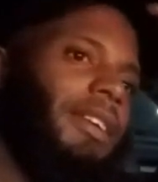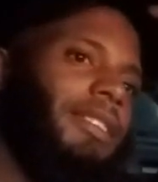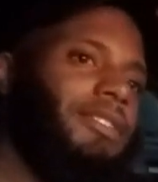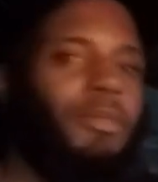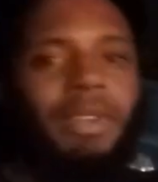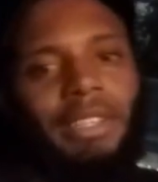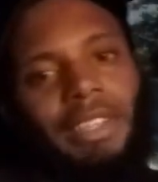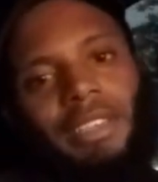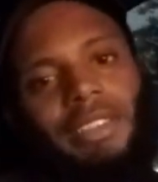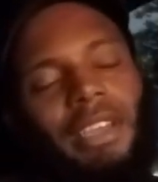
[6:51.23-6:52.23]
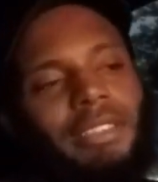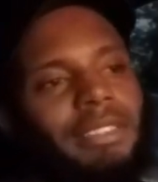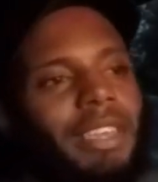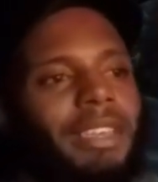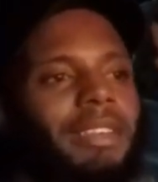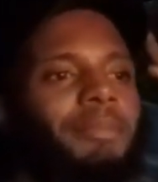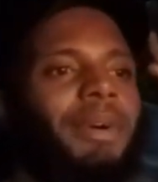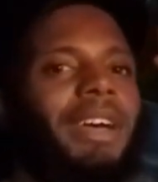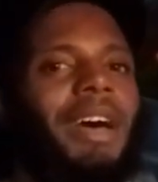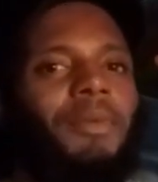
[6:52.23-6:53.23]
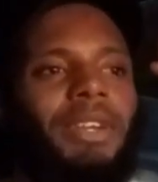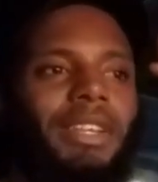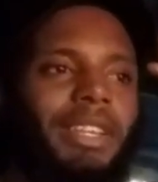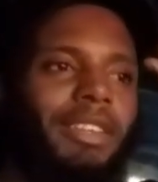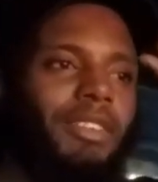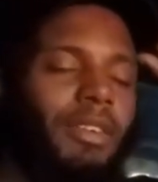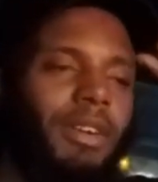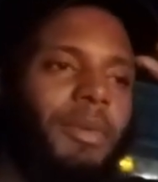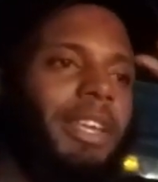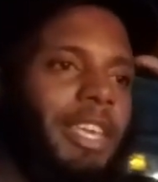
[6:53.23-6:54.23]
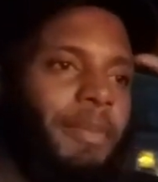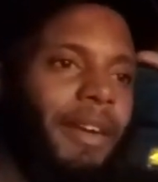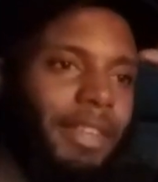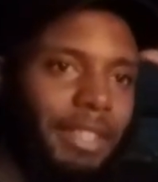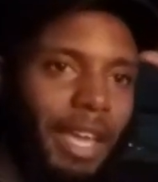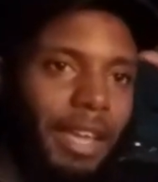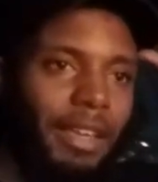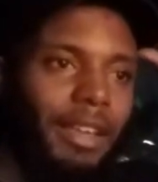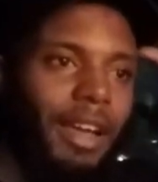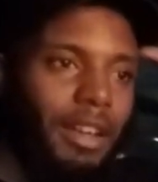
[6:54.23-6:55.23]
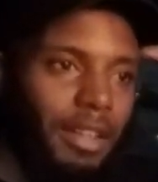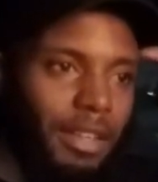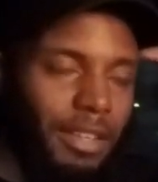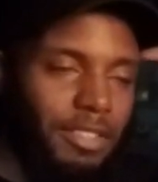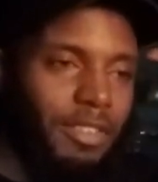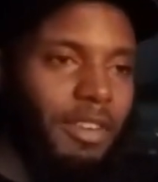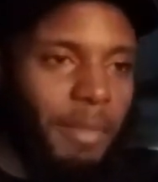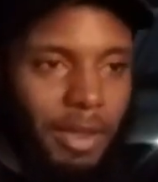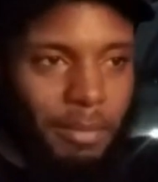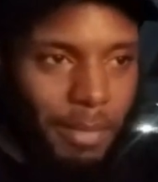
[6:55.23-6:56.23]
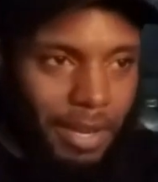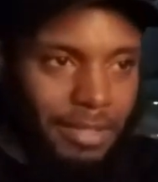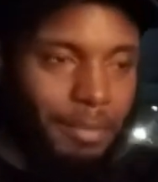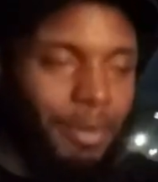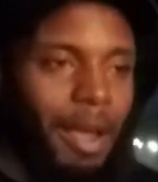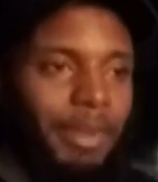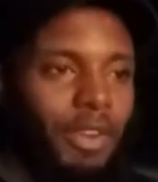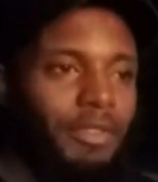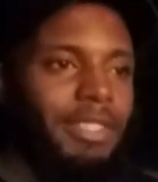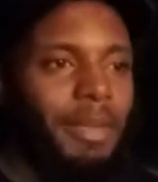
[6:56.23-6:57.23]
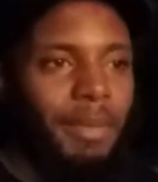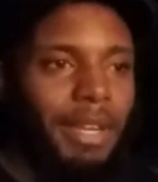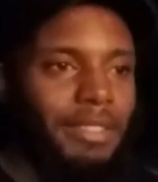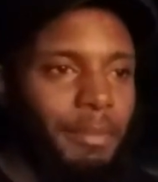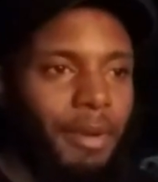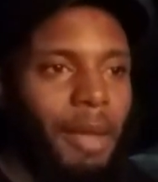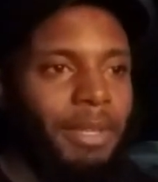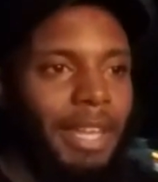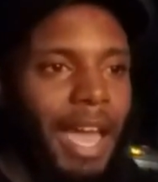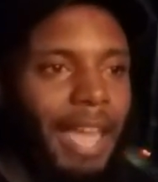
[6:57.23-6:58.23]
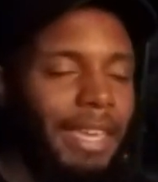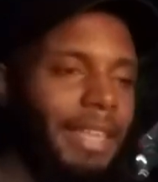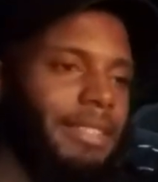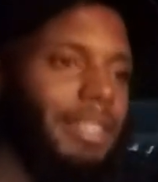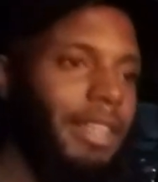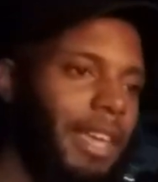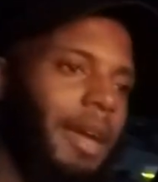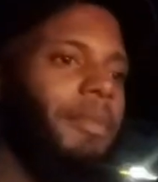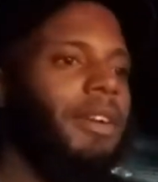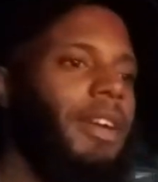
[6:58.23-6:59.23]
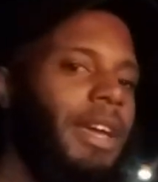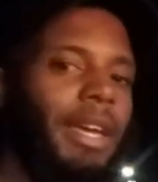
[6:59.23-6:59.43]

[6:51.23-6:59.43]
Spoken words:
So many things I can say, but I want to keep everything under a certain amount of minutes. I'm probably over 10 minutes. I'm probably not. I can't see the camera.